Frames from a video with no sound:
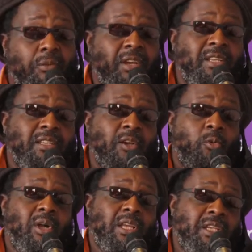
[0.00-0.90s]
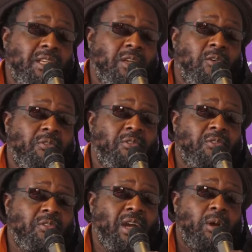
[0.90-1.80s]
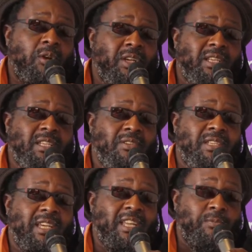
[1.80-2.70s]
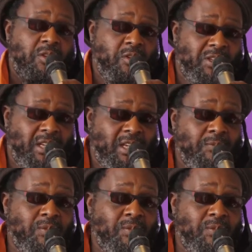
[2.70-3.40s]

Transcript: affected the quality of our creativity in music.